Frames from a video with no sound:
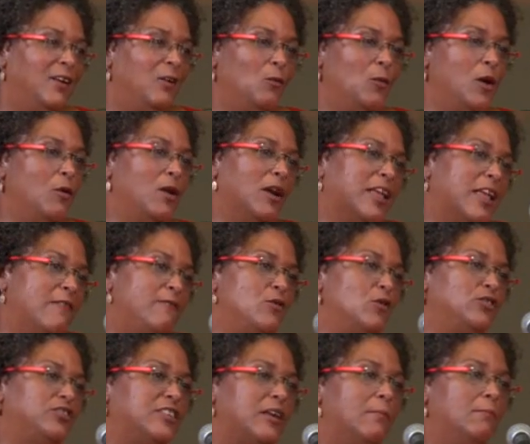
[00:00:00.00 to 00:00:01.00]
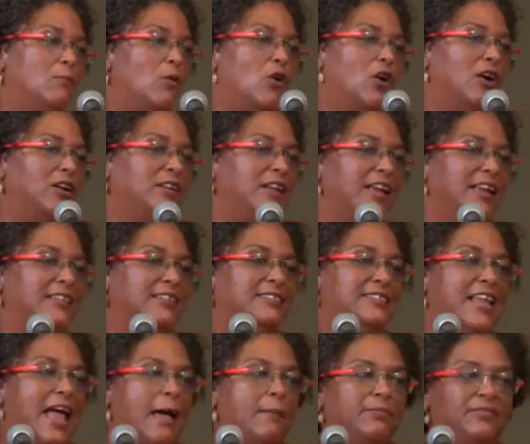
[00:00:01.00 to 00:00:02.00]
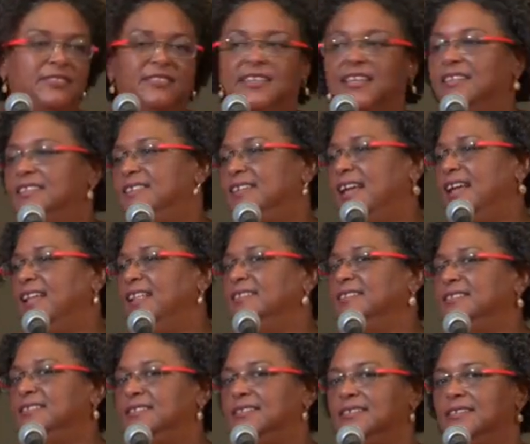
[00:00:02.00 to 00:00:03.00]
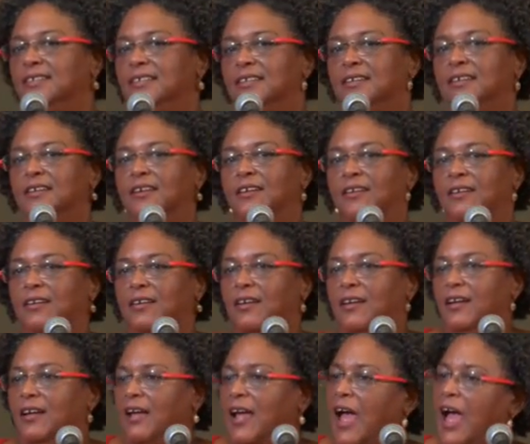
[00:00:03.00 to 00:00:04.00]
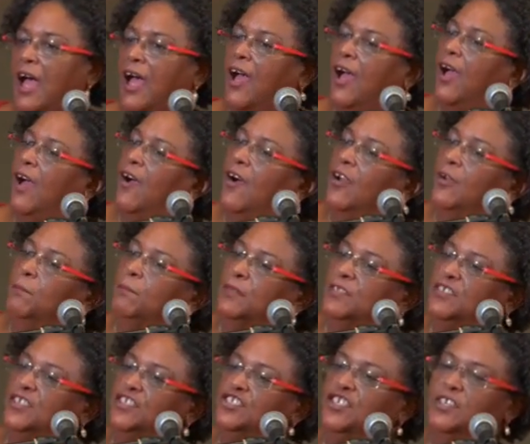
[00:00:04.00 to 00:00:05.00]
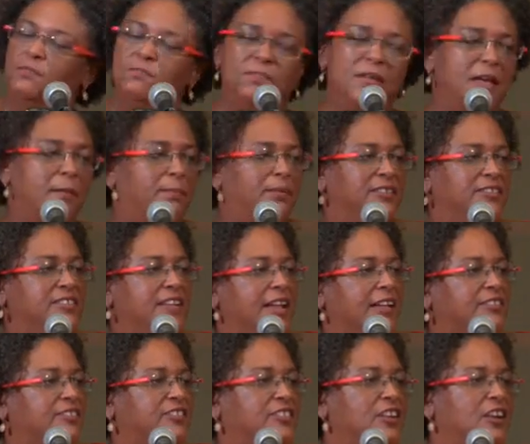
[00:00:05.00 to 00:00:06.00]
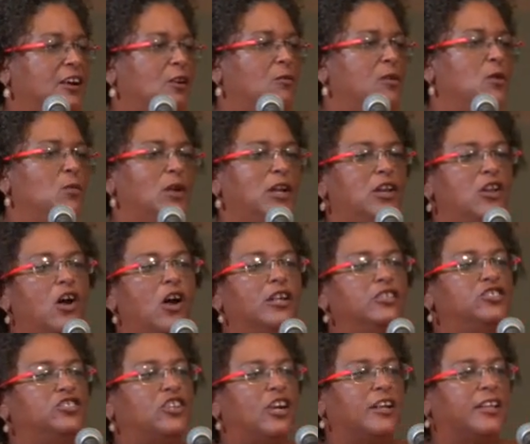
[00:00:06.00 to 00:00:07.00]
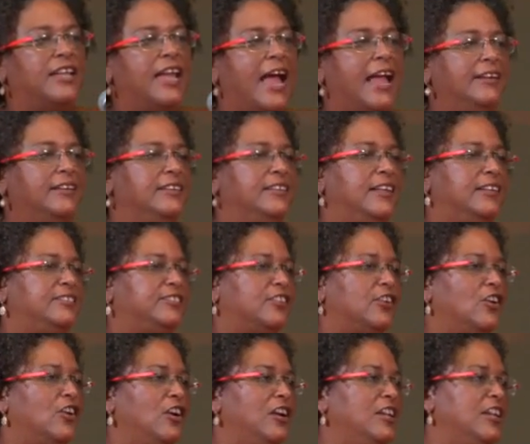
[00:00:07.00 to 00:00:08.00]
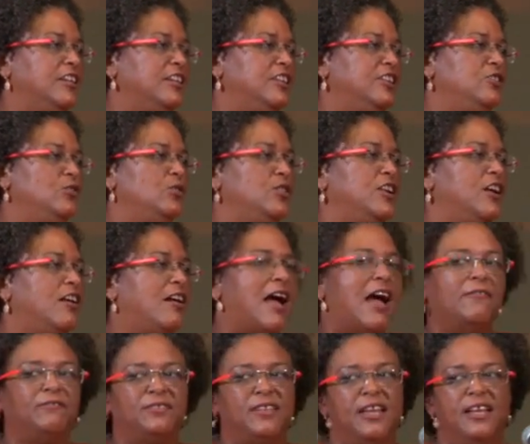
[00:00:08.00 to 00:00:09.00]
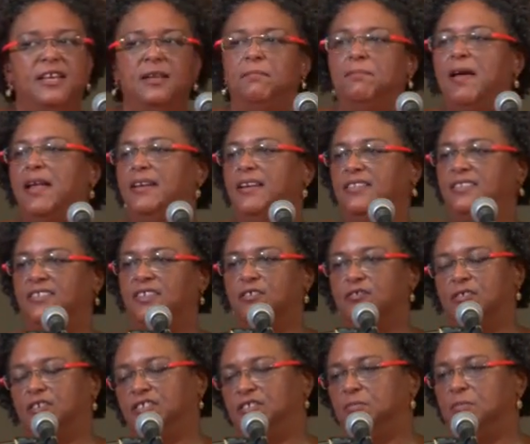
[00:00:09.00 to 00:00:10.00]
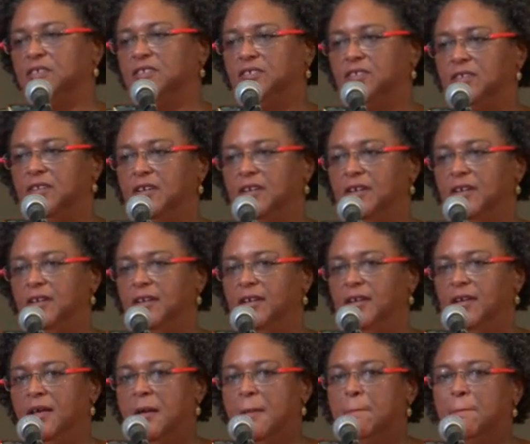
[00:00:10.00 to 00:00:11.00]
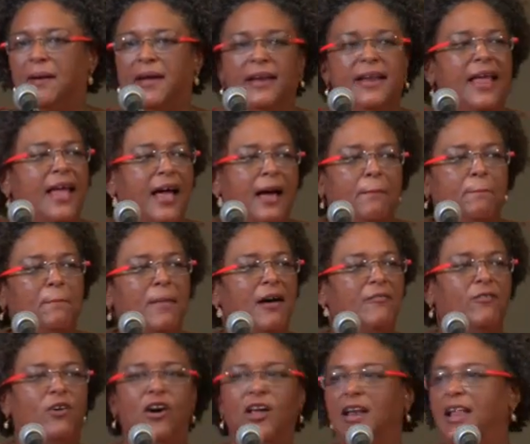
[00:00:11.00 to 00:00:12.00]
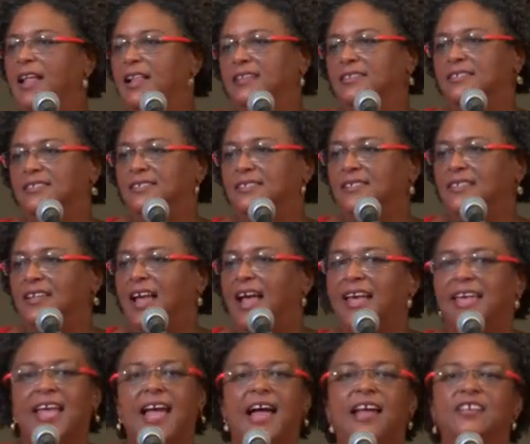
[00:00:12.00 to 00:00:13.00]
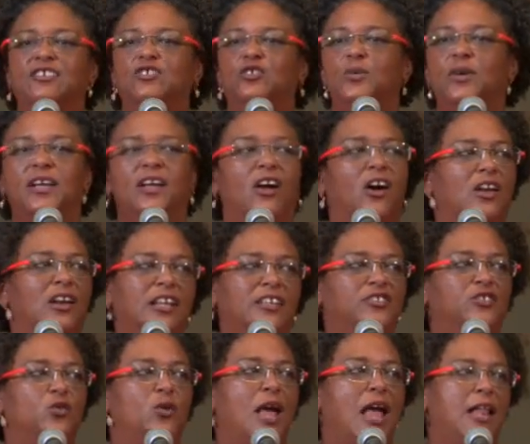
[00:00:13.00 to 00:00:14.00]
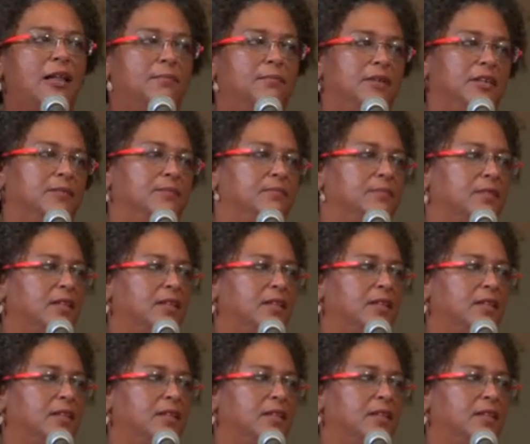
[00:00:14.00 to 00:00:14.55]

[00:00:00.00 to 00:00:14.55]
We will give you some more in-depth details on position papers next year. We will launch our candidates early in the new year after Independence and Christmas. But above all else, I can't do it unless you help me.